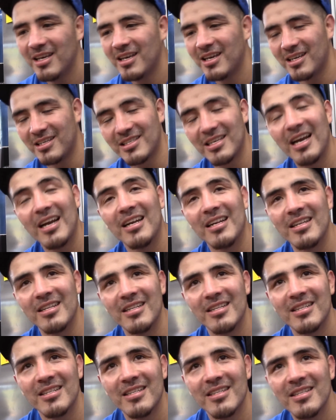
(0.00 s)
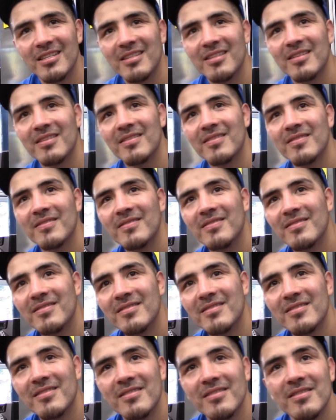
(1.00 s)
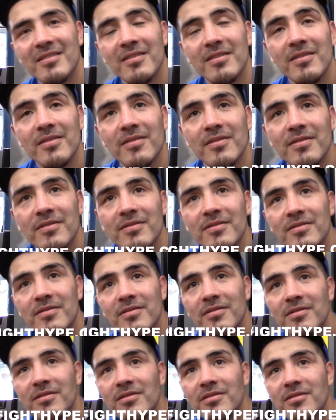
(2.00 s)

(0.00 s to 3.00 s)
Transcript: exciting. The, does